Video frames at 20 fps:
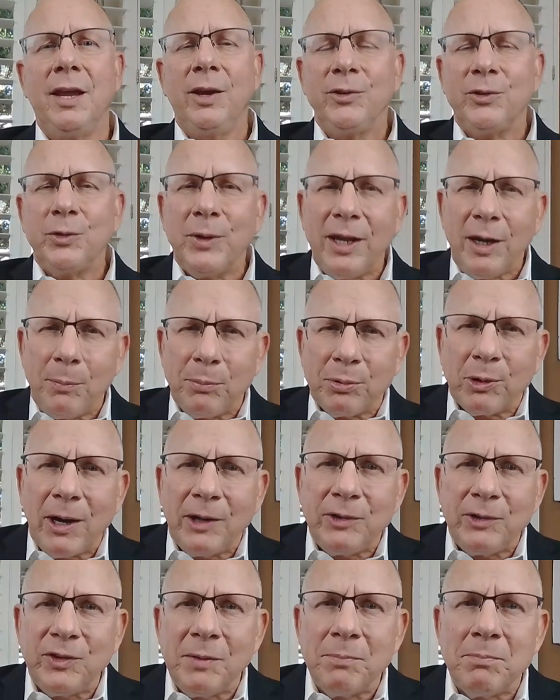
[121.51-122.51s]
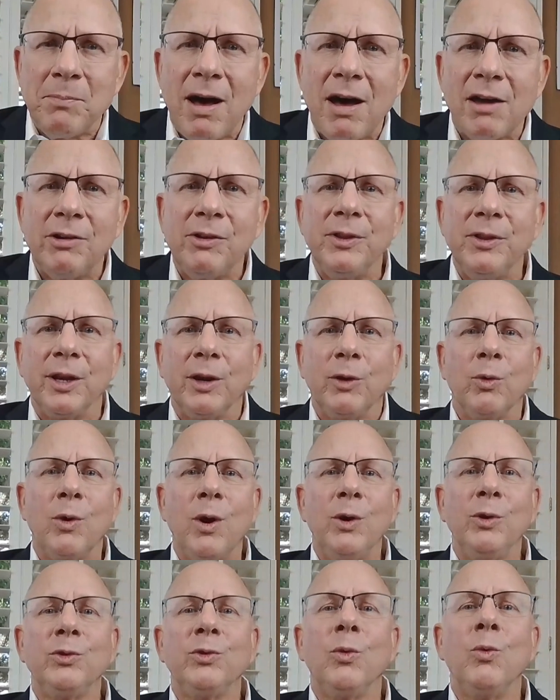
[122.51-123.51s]
So get a pricing model that
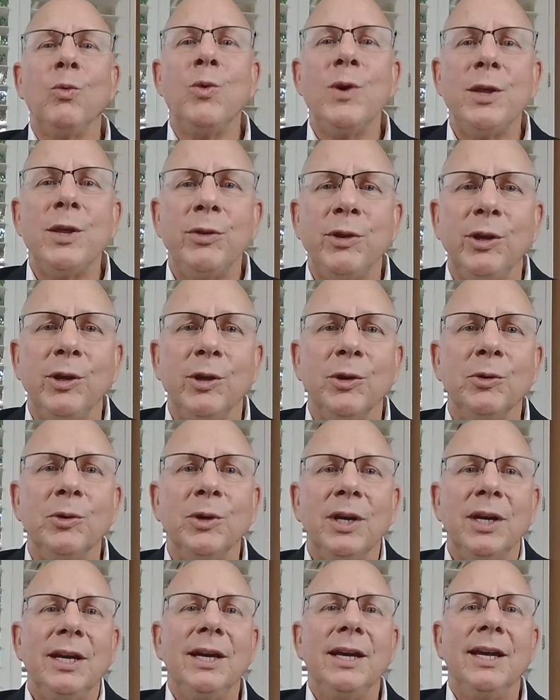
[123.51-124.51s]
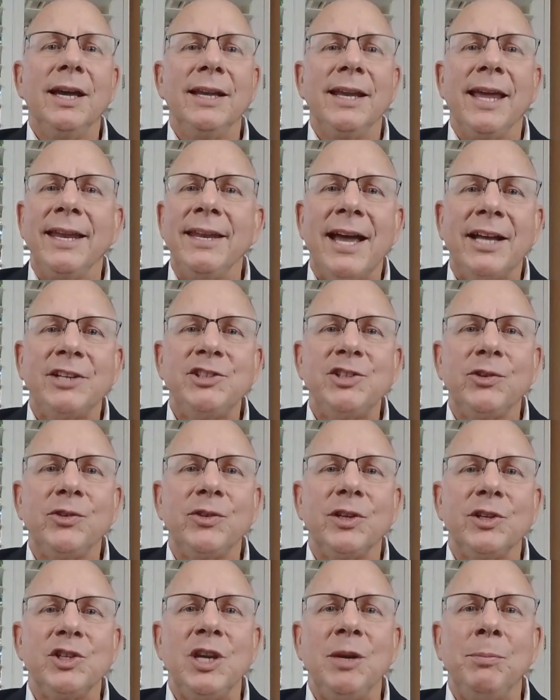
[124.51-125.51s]
grows with you and not just
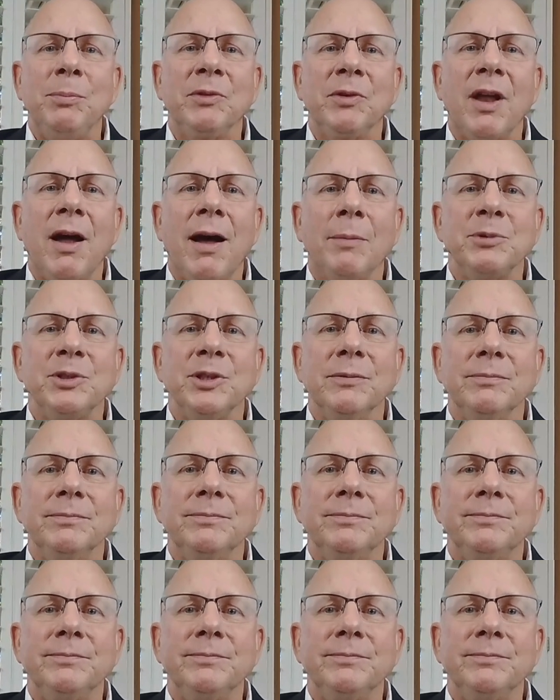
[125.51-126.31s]
the cheapest option.